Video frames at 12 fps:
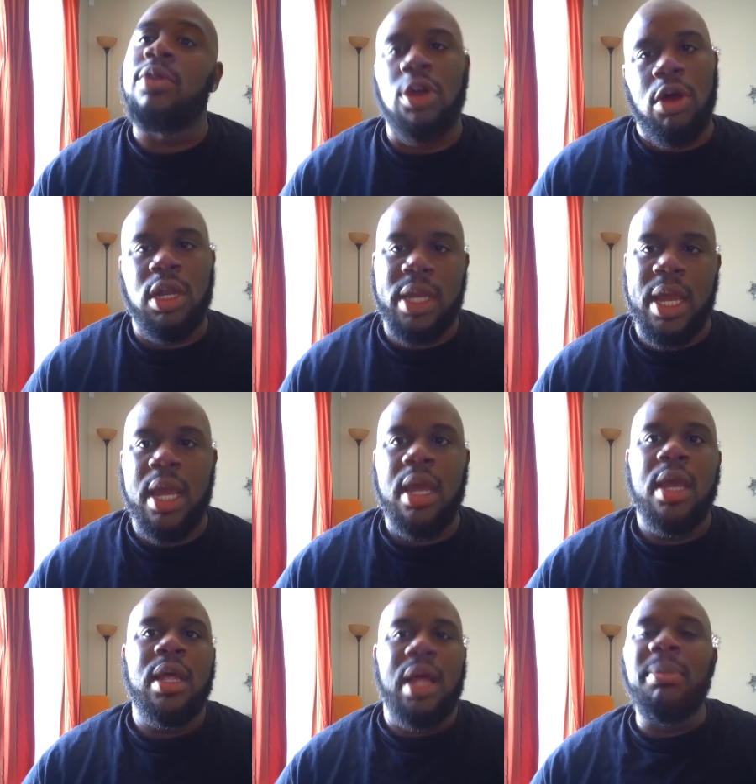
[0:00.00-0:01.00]
all of them.
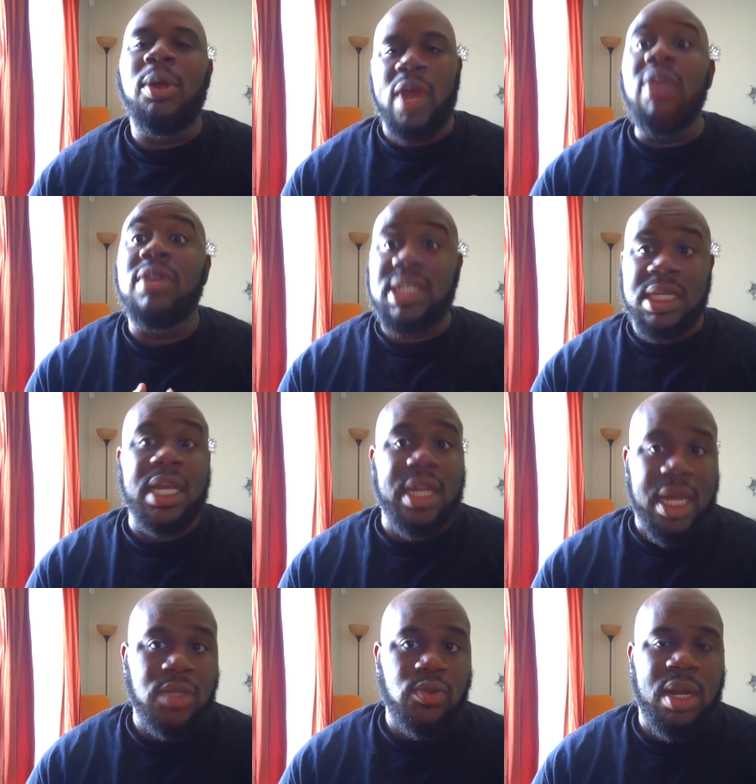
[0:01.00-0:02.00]
I'm okay with seeing
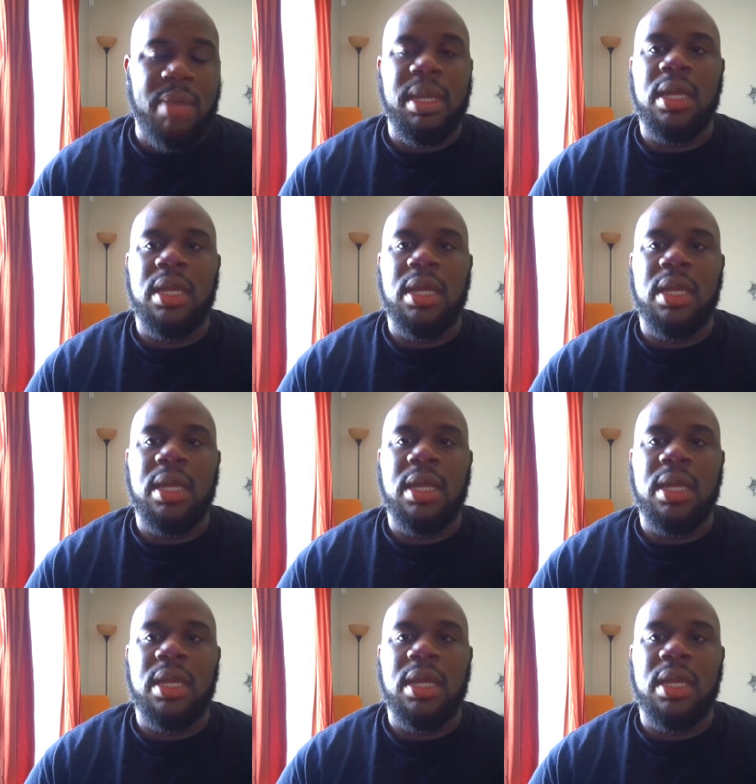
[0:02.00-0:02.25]
that as well.